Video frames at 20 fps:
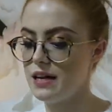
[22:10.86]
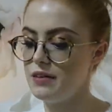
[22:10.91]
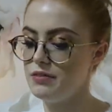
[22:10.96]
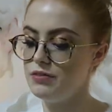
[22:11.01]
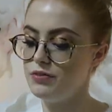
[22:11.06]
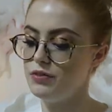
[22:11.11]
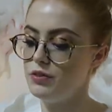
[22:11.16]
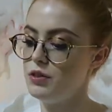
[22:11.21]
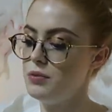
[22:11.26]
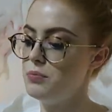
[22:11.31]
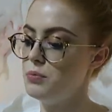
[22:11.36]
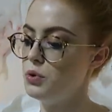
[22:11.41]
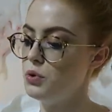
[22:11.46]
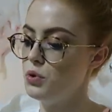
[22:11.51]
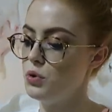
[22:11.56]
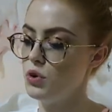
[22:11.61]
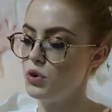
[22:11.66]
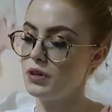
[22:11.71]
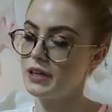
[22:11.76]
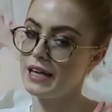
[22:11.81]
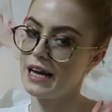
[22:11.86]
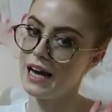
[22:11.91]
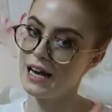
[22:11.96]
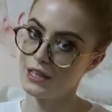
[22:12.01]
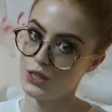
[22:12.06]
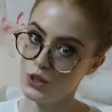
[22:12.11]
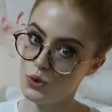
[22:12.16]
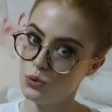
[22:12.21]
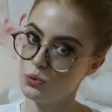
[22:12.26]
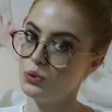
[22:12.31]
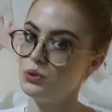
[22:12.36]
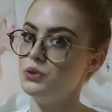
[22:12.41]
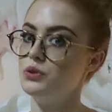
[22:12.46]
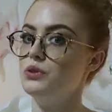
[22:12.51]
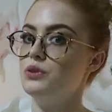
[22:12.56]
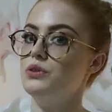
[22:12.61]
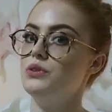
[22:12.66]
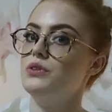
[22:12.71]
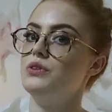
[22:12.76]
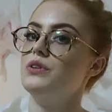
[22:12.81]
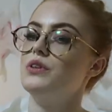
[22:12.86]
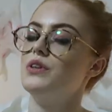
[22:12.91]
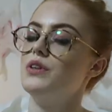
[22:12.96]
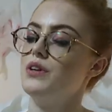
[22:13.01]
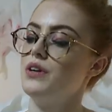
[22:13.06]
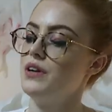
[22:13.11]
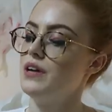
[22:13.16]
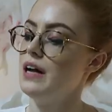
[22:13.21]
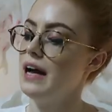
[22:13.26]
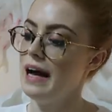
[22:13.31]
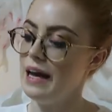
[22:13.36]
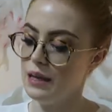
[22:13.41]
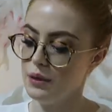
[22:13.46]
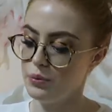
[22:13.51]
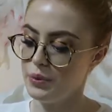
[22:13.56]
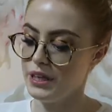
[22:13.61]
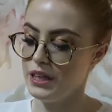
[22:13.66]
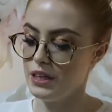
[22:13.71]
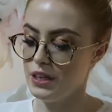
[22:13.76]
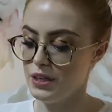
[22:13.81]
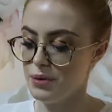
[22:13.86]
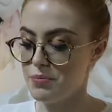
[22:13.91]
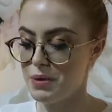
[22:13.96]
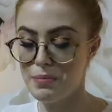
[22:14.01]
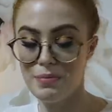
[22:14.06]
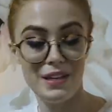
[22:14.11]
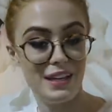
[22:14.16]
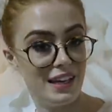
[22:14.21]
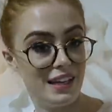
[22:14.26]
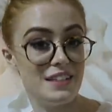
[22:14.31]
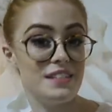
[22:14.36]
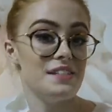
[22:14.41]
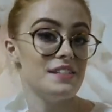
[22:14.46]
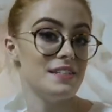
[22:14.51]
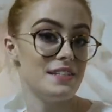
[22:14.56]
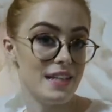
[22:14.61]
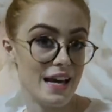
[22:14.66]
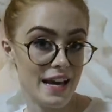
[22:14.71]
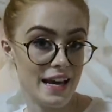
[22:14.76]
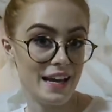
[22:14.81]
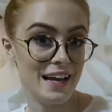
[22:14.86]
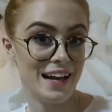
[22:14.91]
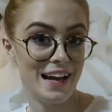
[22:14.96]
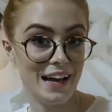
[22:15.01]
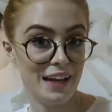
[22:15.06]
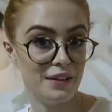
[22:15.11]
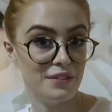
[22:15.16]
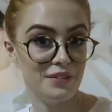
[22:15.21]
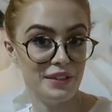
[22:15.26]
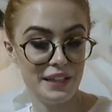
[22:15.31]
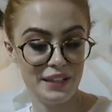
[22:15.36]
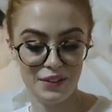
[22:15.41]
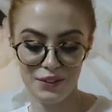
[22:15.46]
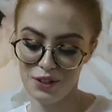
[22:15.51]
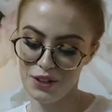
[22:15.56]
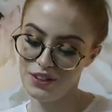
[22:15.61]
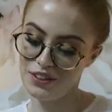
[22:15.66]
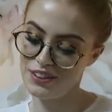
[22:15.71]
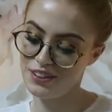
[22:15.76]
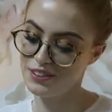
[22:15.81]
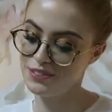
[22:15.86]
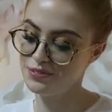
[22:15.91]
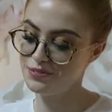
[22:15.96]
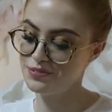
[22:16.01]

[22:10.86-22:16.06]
up for a more casual Halloween look, maybe a day Halloween look.